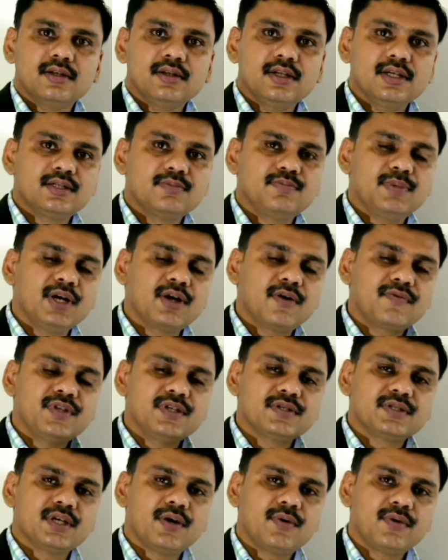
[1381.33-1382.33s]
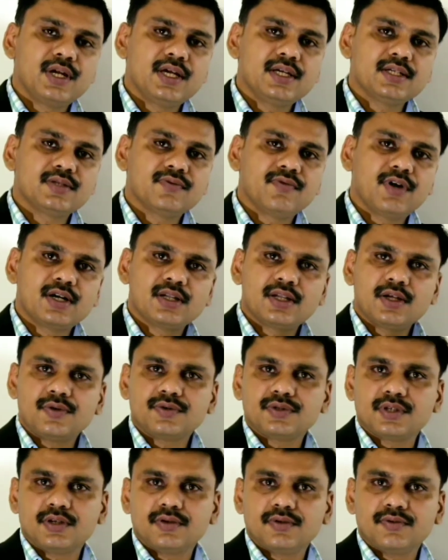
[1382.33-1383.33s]
the speed of the sound is
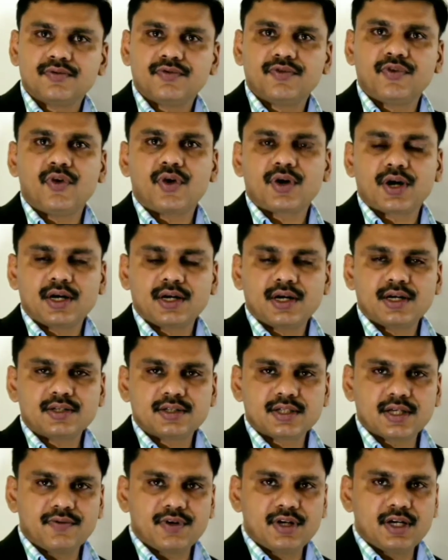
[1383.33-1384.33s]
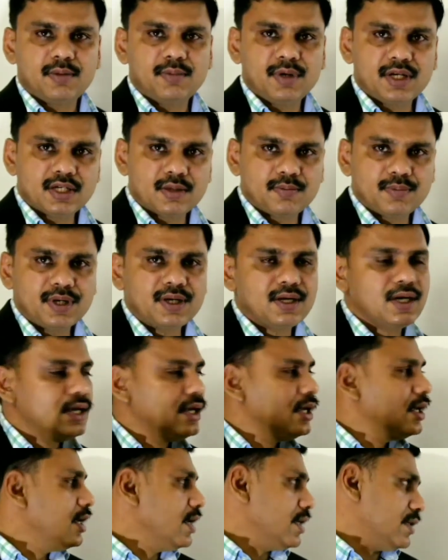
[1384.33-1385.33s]
1470 meter per
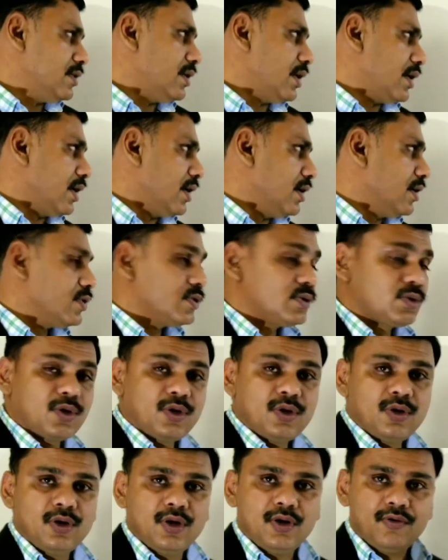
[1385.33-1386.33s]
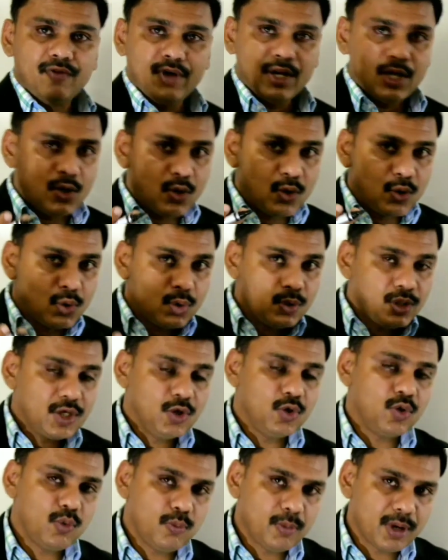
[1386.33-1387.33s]
second. So when you do the
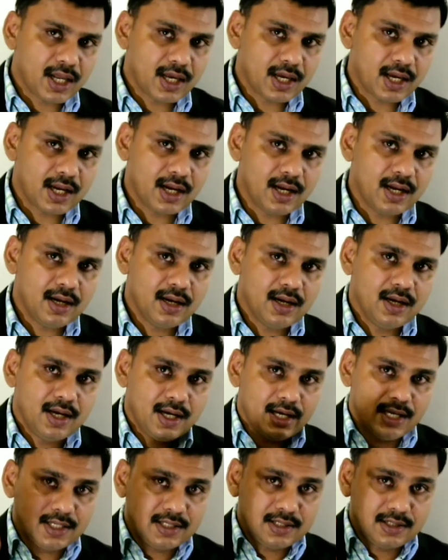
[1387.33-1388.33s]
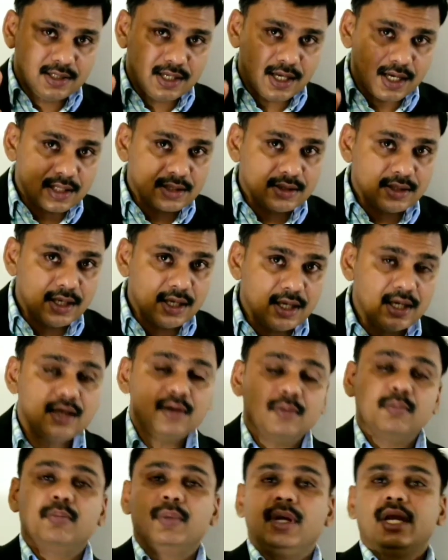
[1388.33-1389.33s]
numerical, check the
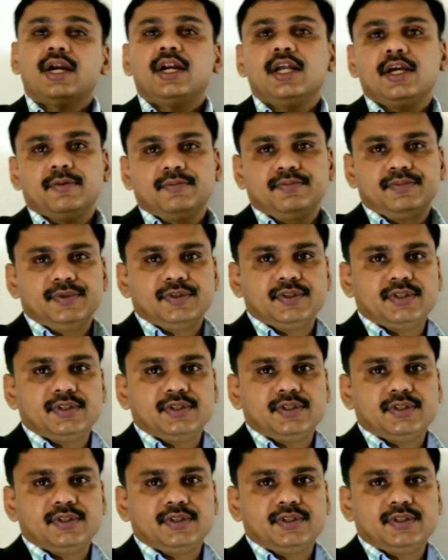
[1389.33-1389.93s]
medium.